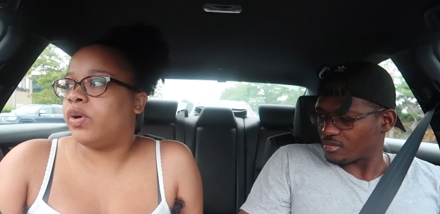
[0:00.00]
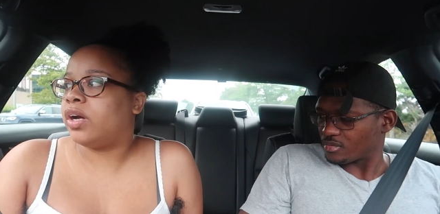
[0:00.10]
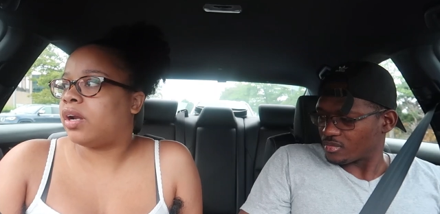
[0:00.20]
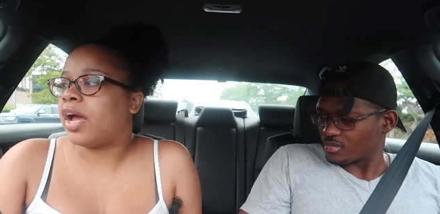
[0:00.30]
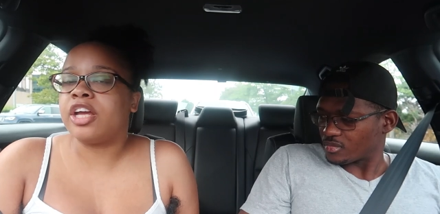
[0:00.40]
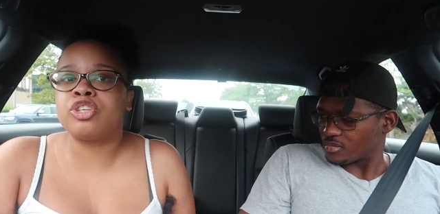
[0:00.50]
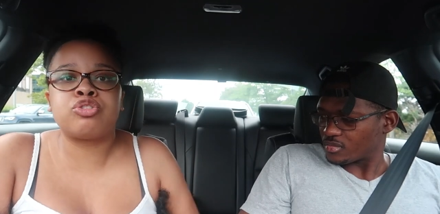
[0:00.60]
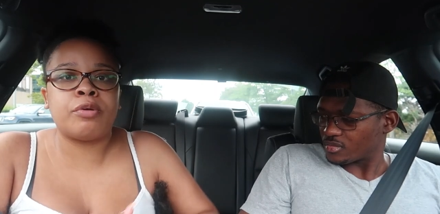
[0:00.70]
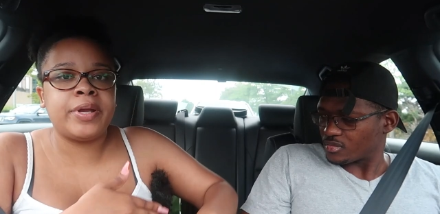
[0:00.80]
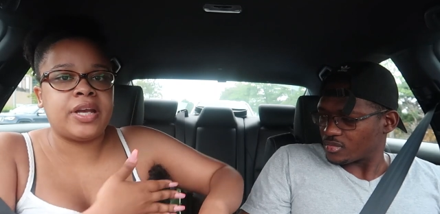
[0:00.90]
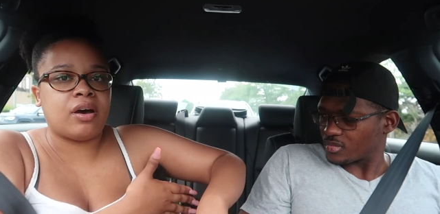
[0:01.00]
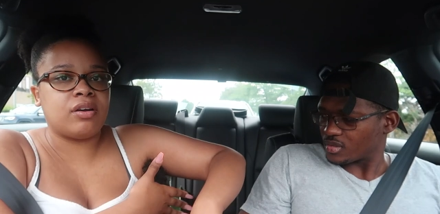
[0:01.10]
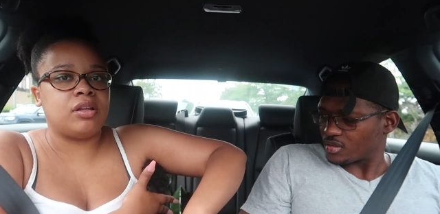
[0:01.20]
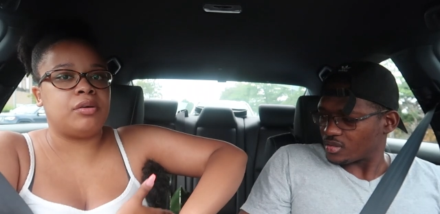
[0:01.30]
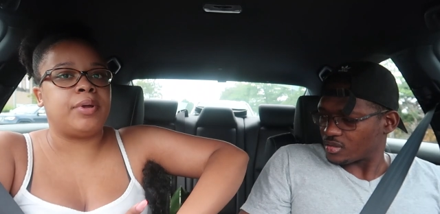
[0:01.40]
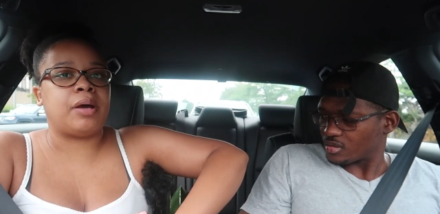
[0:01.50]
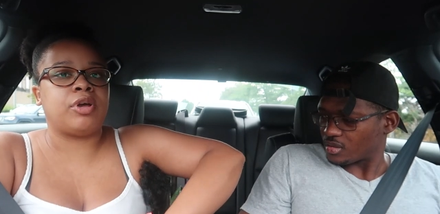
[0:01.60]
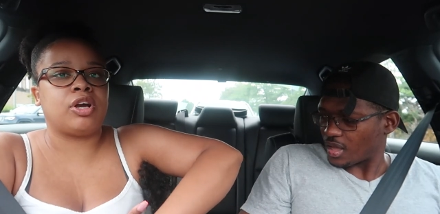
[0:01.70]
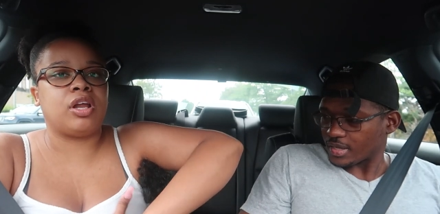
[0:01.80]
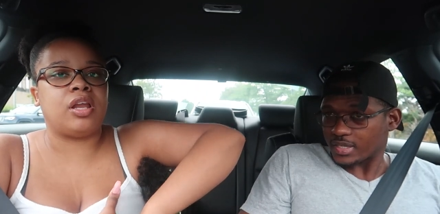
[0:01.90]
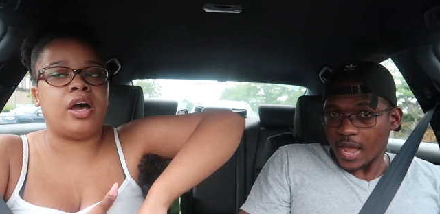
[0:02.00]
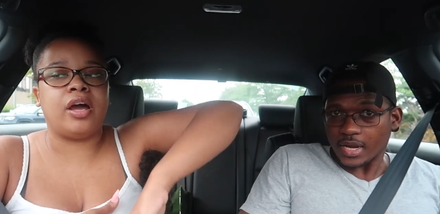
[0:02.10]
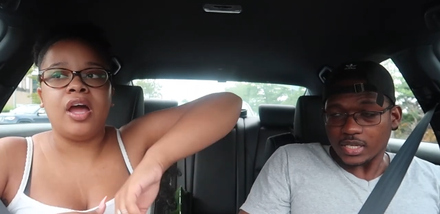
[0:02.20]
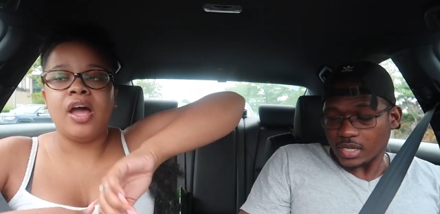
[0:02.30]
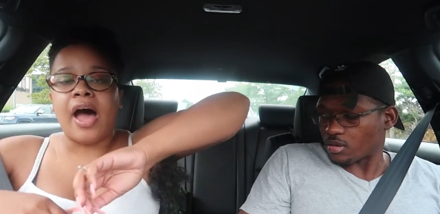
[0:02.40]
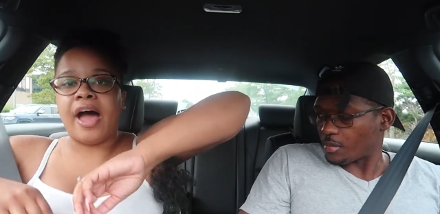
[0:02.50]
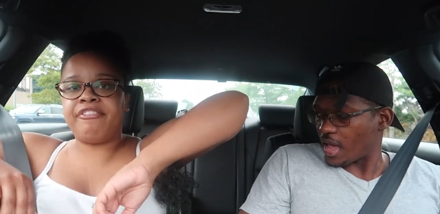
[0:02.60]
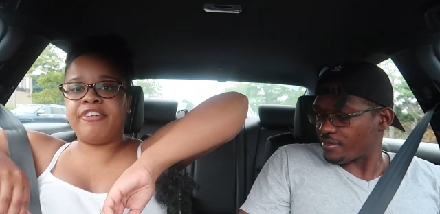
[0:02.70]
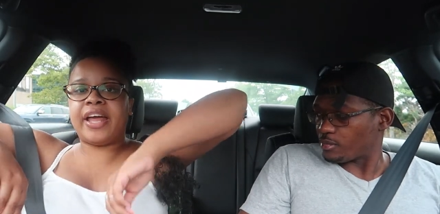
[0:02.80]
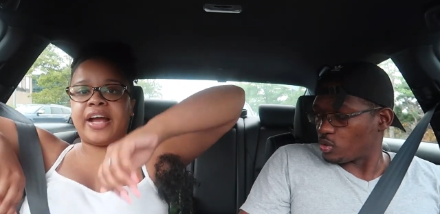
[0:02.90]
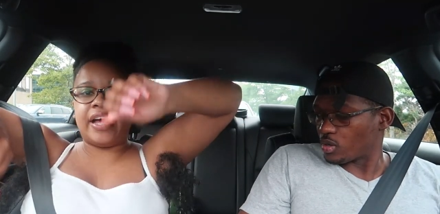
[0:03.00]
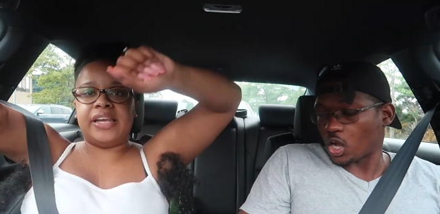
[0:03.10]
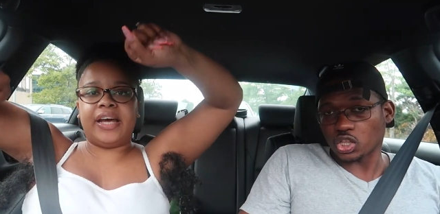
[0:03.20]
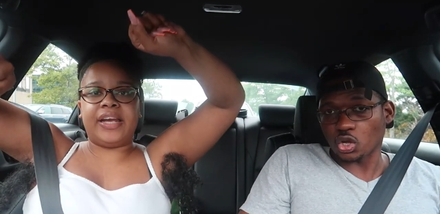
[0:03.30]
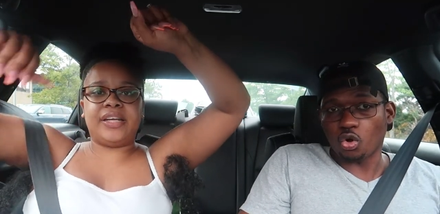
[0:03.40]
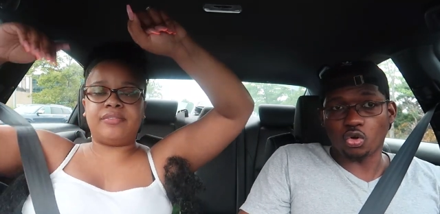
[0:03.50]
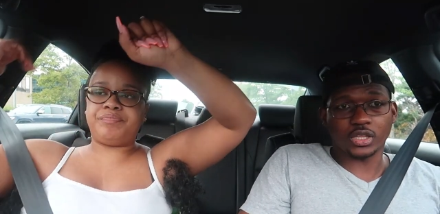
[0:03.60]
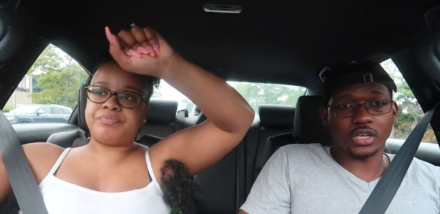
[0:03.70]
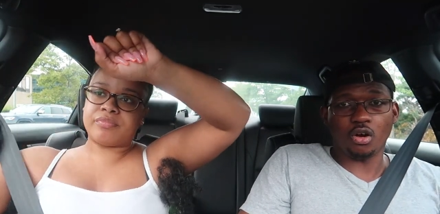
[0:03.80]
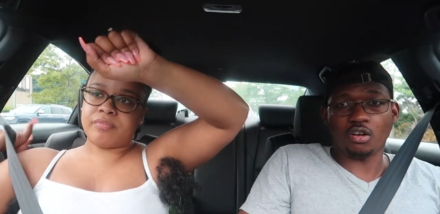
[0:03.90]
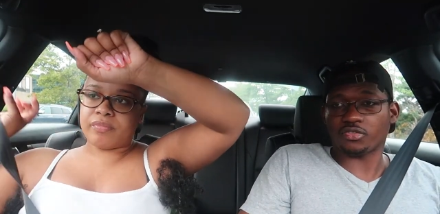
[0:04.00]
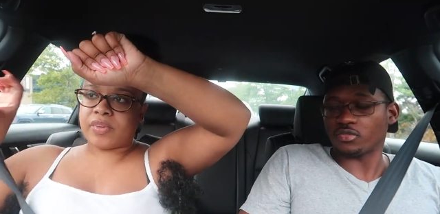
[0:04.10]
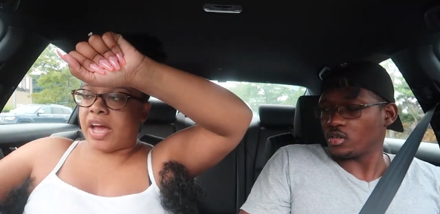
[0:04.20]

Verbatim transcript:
Speaker 1: Man, I could trim it down a little bit. I'm not gonna. Exactly. Lie. That's why I'm having like to cut the whole thing off.